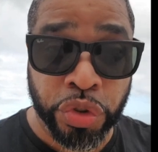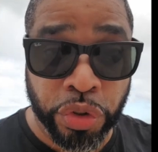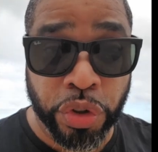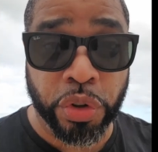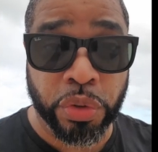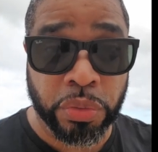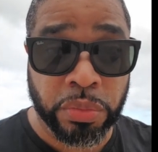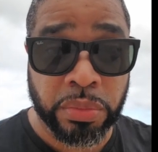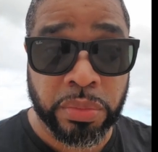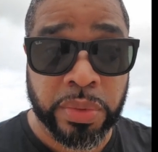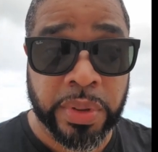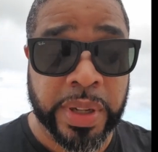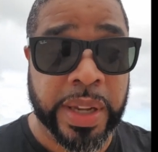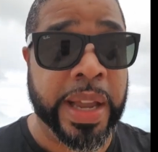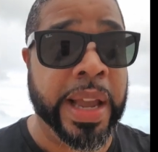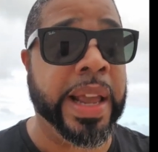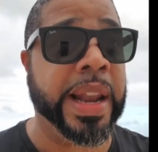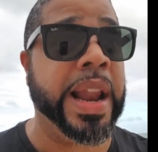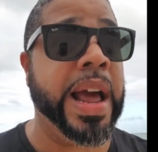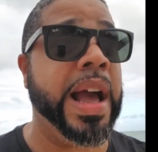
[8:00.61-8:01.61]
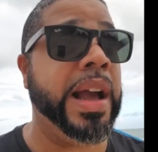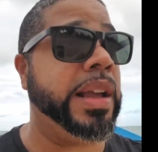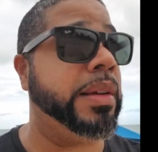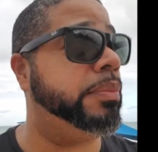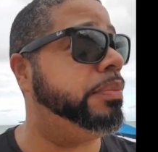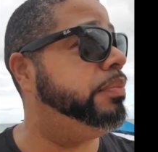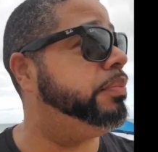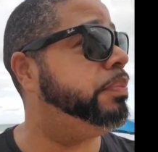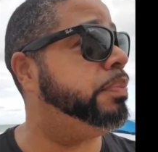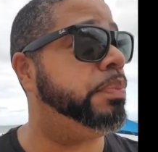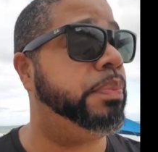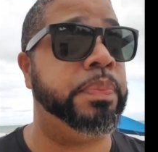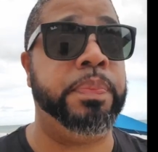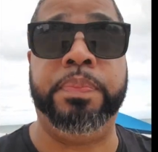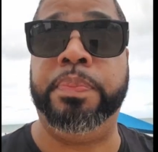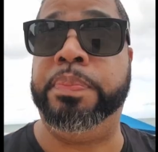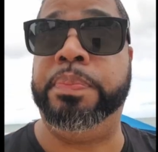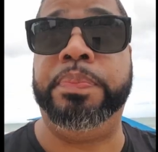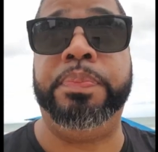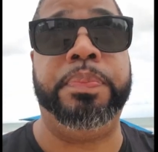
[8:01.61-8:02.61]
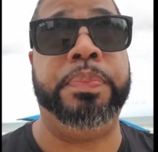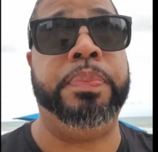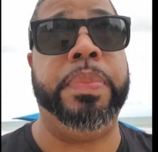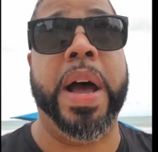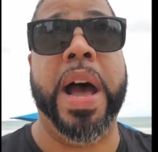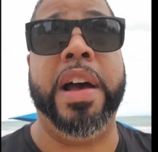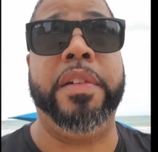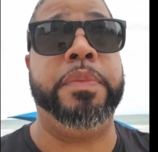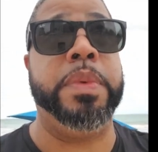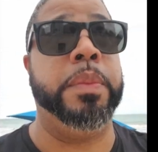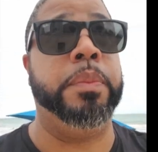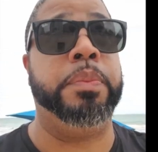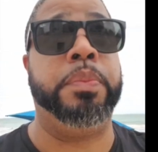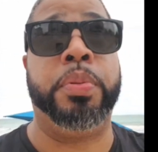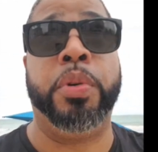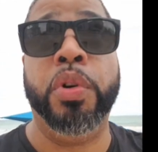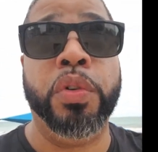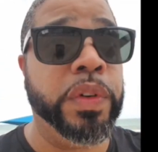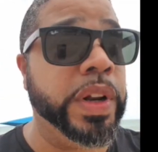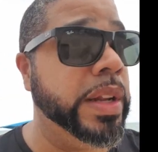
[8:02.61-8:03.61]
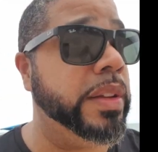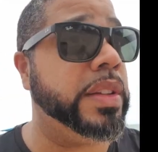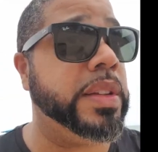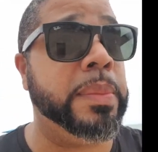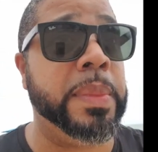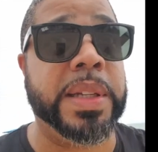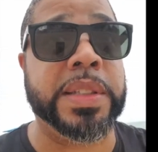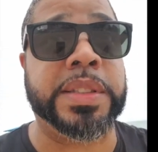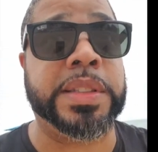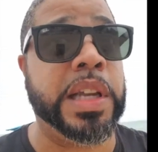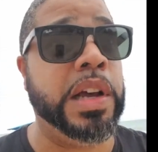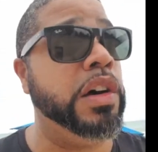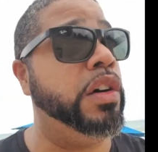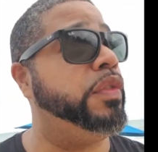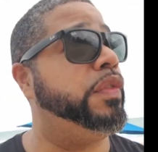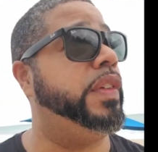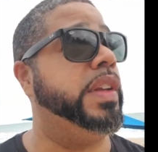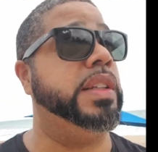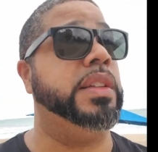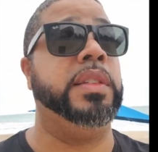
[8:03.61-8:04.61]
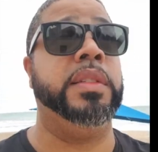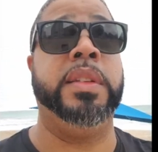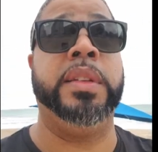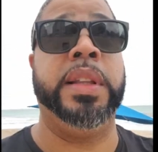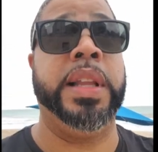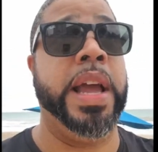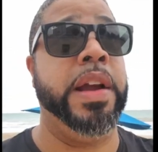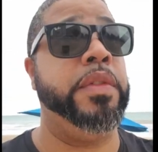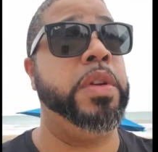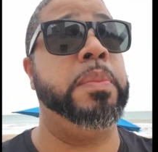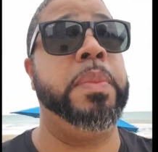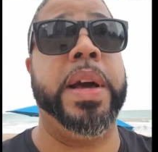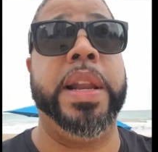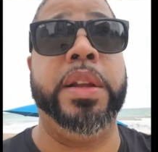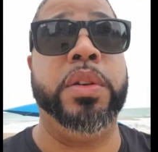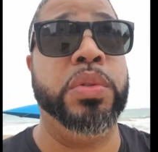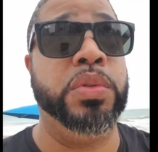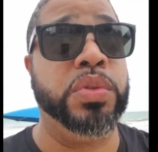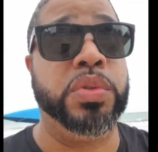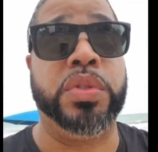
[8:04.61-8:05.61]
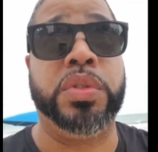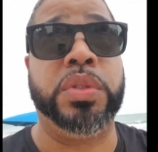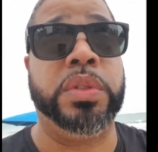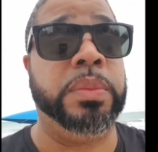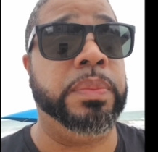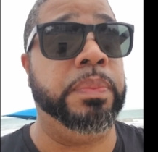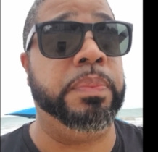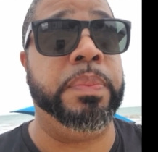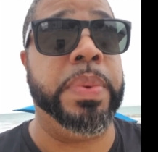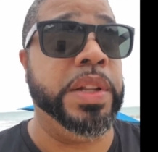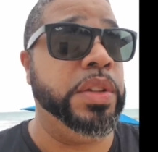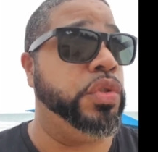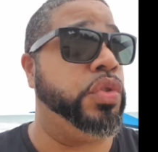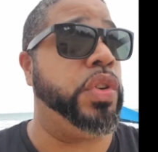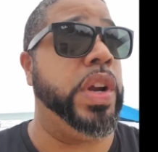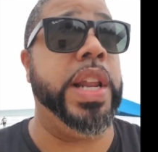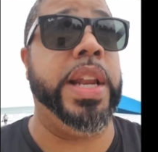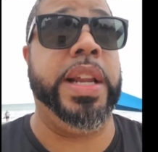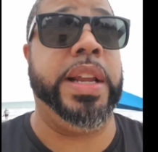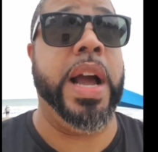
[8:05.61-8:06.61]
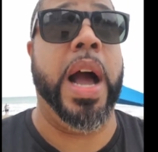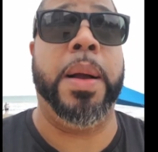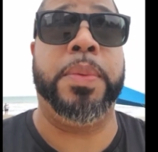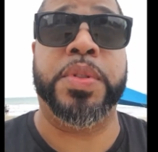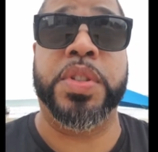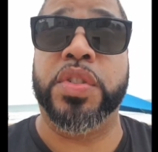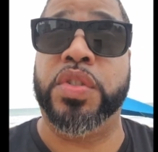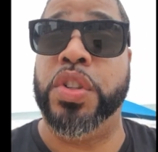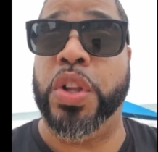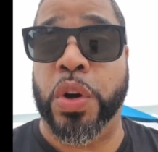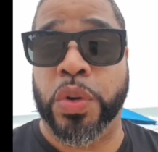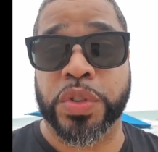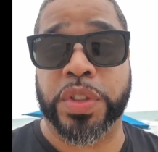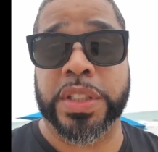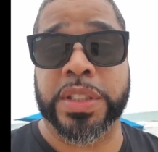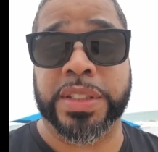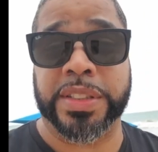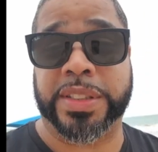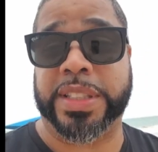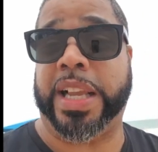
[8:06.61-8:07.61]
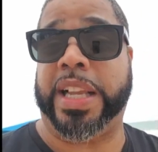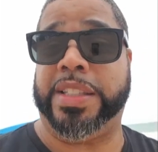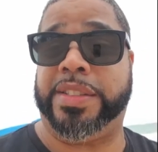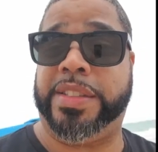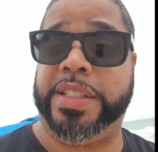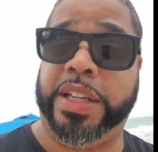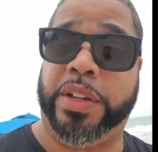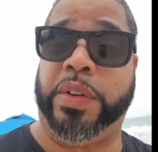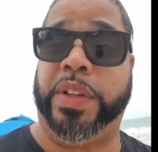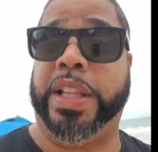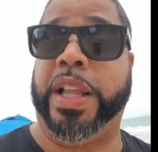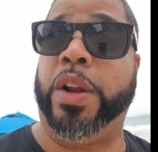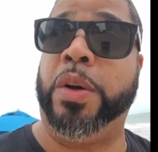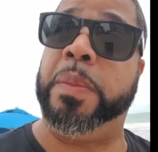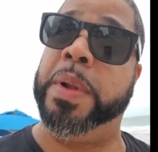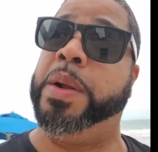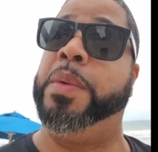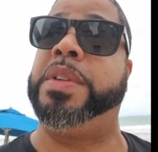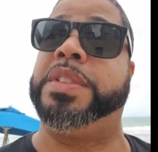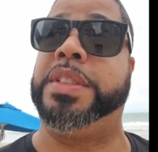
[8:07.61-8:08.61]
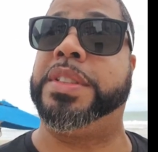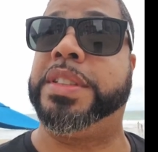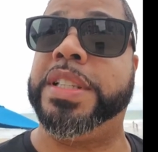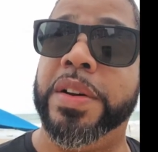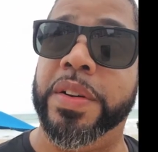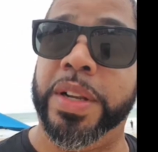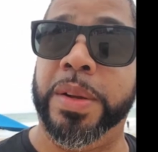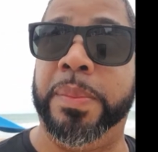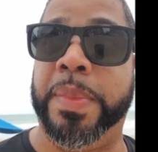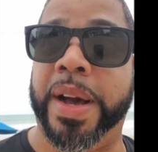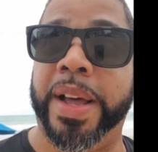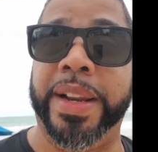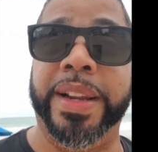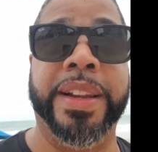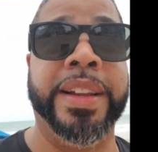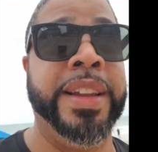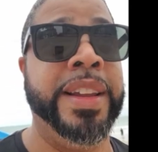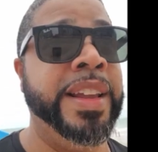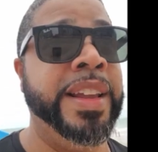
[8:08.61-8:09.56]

true. And I I've been proving it to myself and Everybody who's been trading options knows this. It's like a secret that nobody wants to tell anybody.